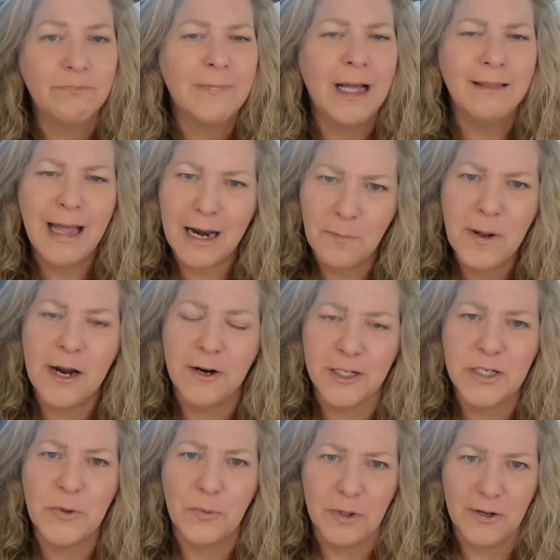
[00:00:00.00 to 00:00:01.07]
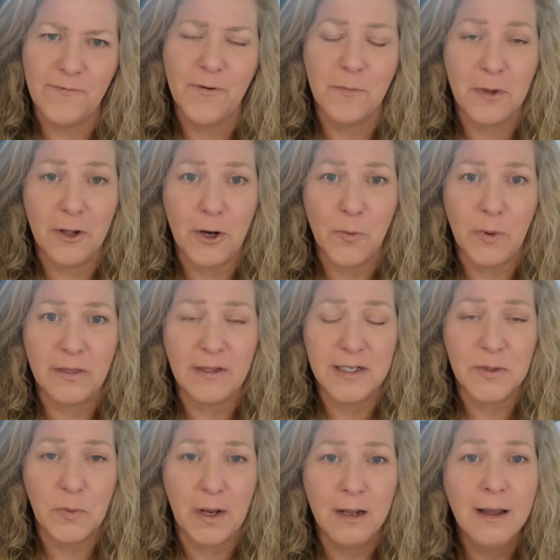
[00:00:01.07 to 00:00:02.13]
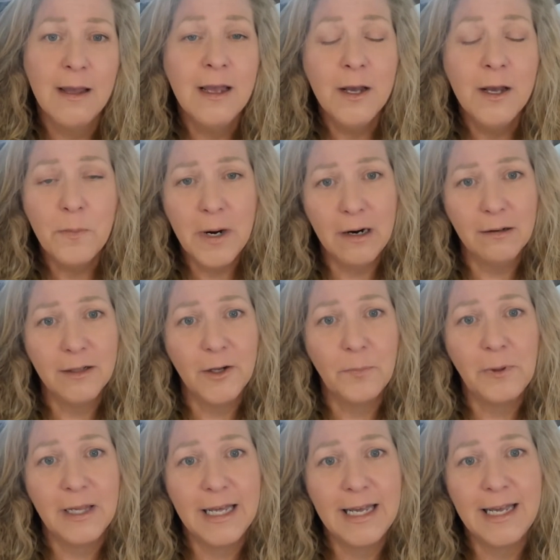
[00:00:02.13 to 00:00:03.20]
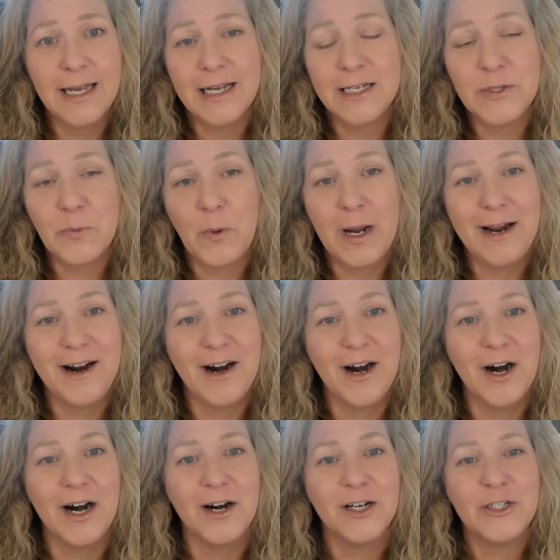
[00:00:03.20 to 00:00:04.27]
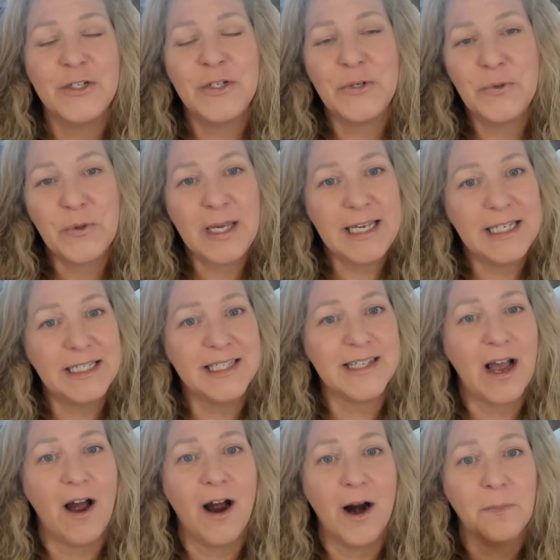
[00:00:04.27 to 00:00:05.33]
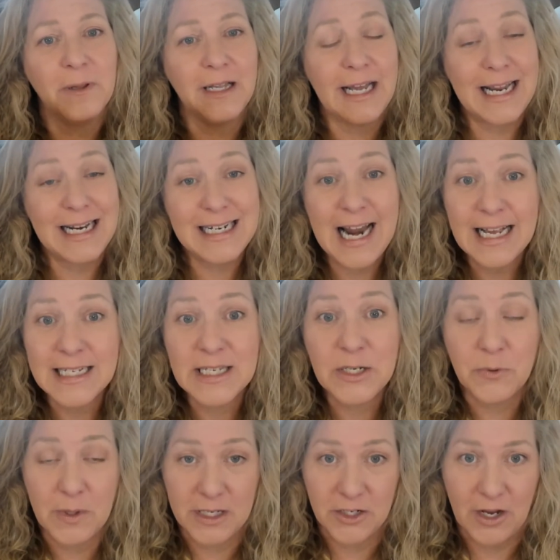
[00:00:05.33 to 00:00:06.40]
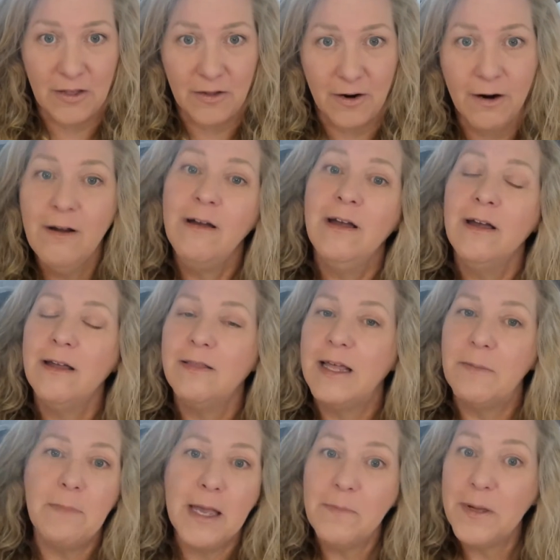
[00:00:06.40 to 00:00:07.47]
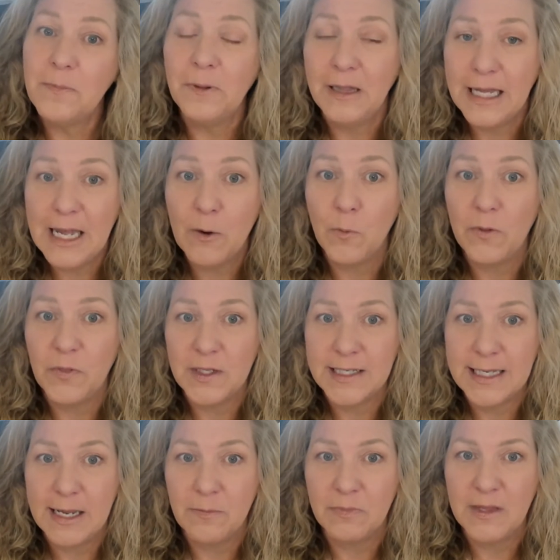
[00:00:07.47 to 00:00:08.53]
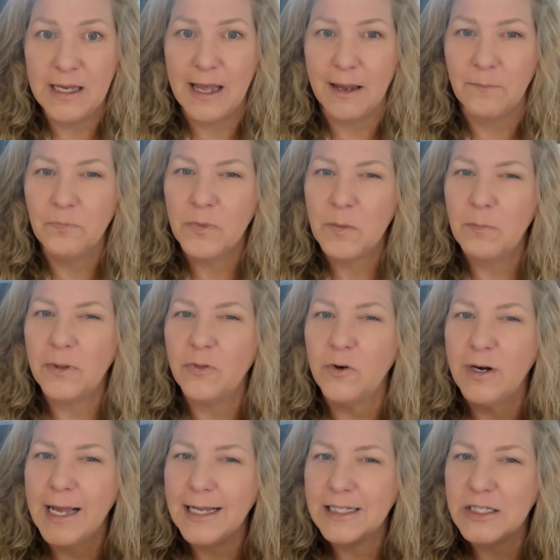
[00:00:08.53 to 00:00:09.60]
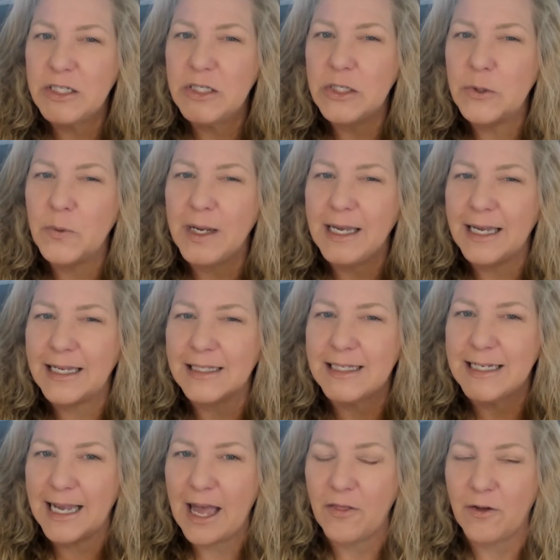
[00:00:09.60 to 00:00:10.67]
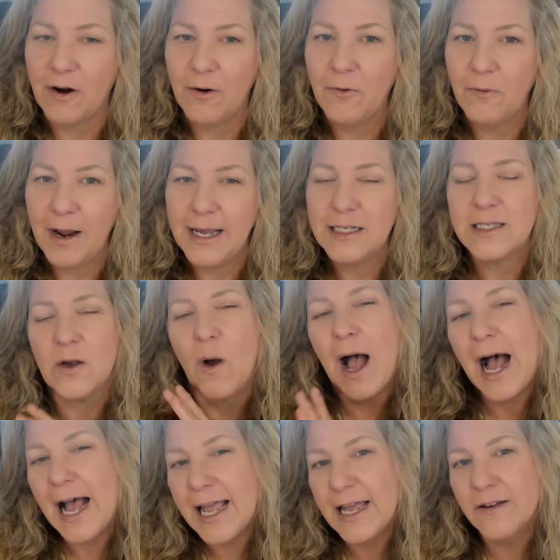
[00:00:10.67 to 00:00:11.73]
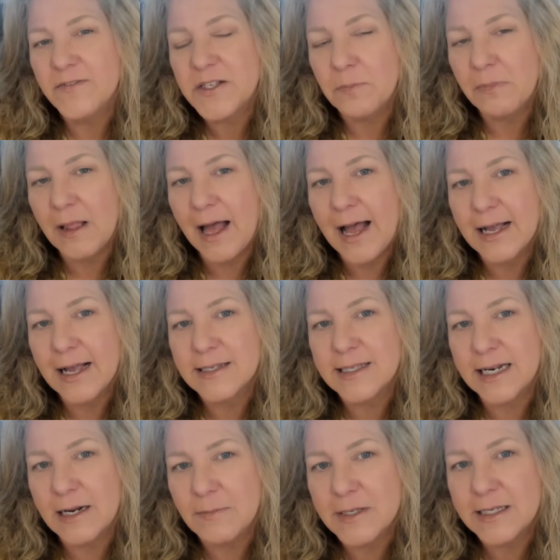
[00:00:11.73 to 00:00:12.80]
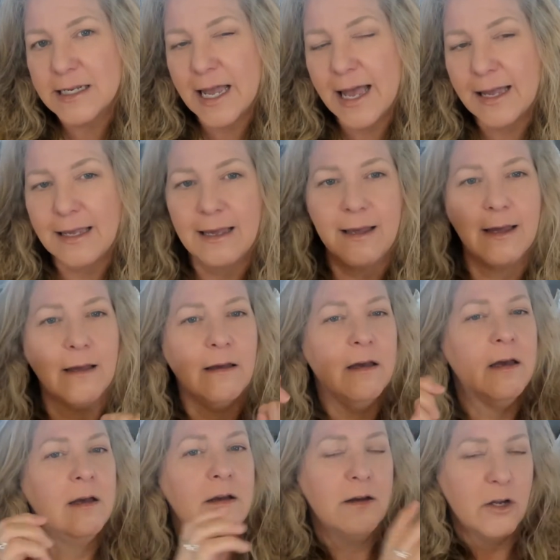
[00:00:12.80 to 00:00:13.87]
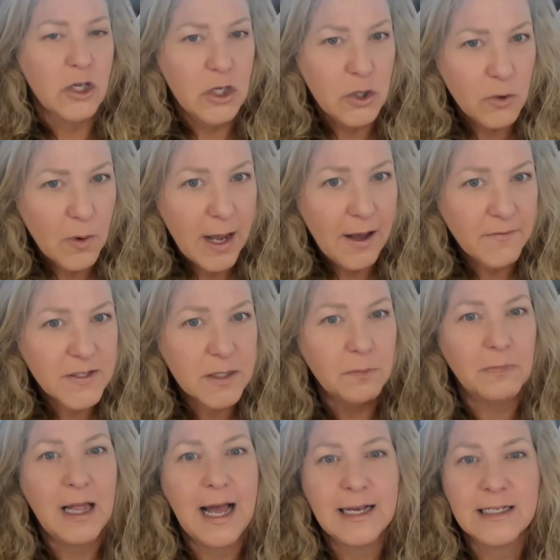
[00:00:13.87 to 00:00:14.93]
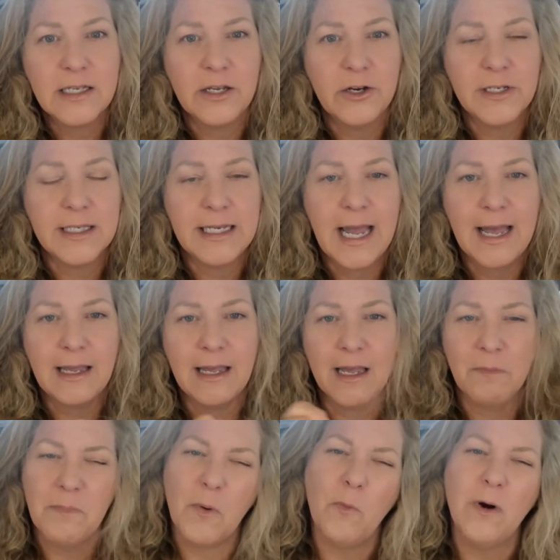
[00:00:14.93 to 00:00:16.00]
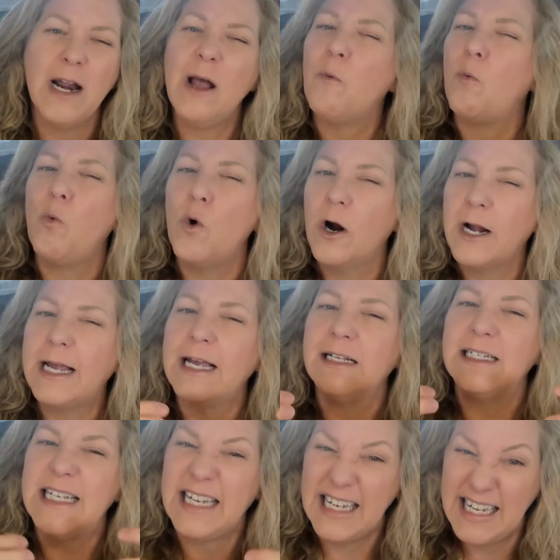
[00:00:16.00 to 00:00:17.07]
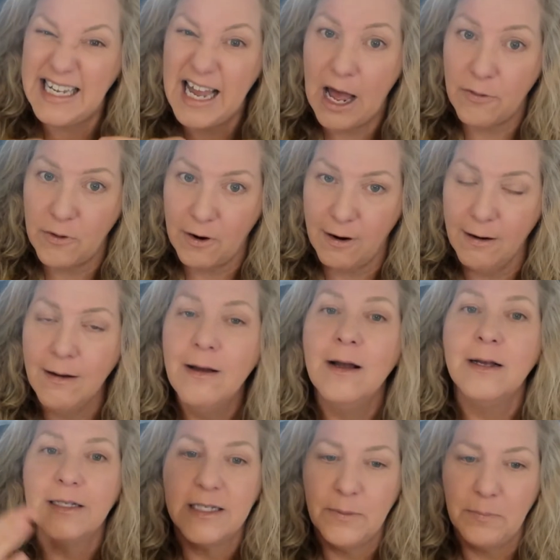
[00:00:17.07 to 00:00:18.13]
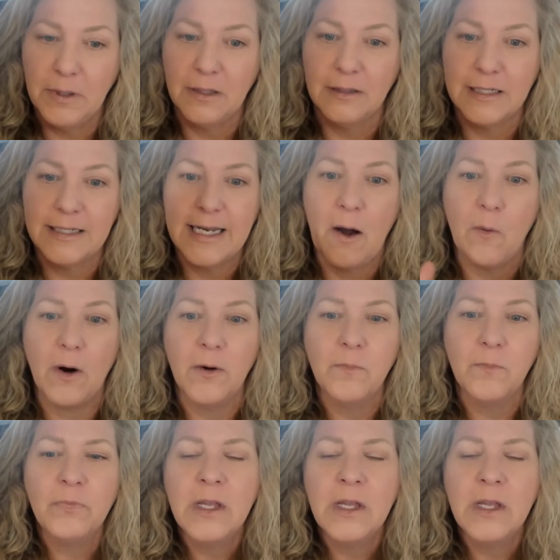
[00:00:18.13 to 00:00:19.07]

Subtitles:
A lot of parents are really familiar with this one. Parallel play is where 2 kids are playing next to each other. They may be playing with the same thing, but they're not doing it together, right? So I have some blocks that I'm stacking. You have some blocks that you're stacking, but we're not working together to build a tower.